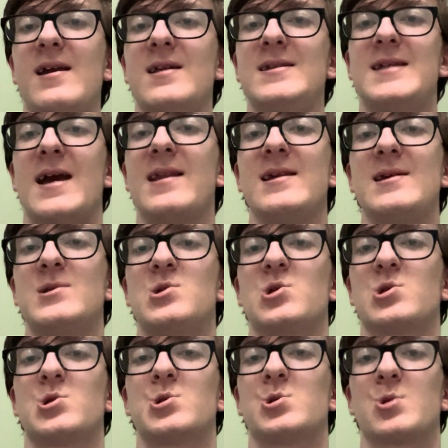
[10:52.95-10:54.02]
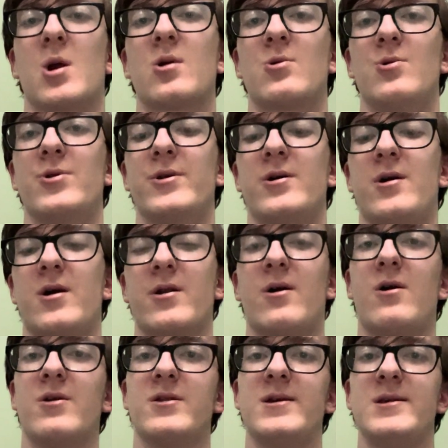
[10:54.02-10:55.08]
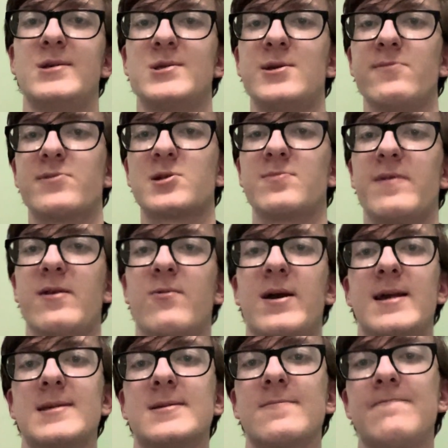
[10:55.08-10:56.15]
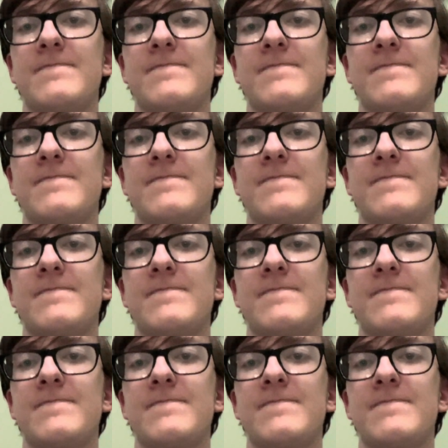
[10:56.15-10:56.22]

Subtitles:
Denny's just struggled on all these super speedways.